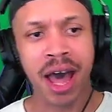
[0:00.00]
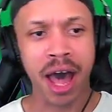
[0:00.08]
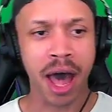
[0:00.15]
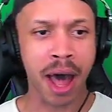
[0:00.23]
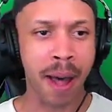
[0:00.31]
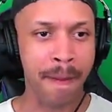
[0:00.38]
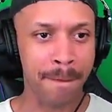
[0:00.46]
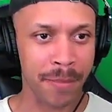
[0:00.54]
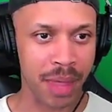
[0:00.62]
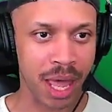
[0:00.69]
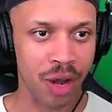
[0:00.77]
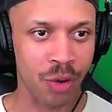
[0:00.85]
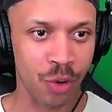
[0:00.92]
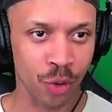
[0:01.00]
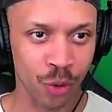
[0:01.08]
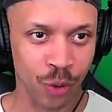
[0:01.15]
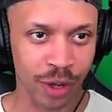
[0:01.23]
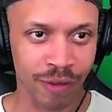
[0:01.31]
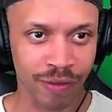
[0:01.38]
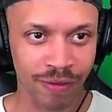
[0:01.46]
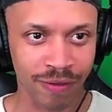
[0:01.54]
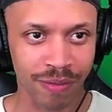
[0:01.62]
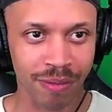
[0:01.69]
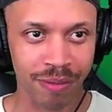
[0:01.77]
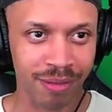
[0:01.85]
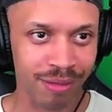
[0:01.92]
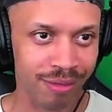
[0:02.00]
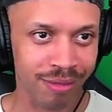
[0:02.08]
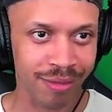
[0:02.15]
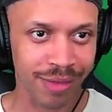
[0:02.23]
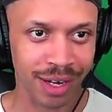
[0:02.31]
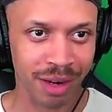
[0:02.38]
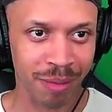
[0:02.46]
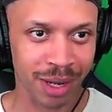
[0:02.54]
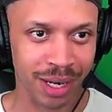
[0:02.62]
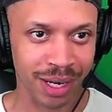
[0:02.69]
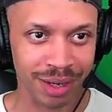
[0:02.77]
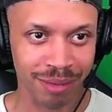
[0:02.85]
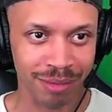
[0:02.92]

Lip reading: I don't know if anybody